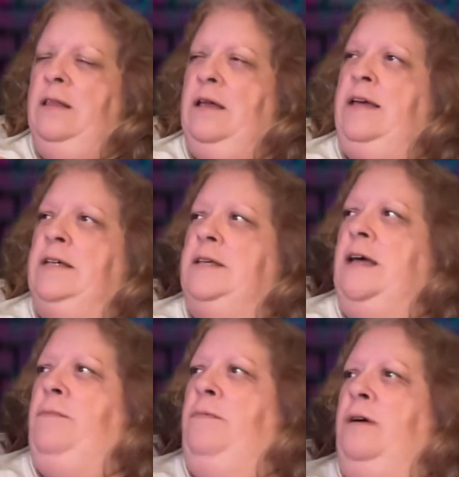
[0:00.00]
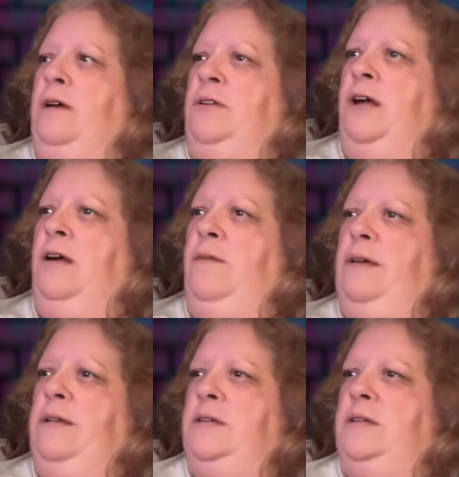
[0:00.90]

I guess Apple got tired of it,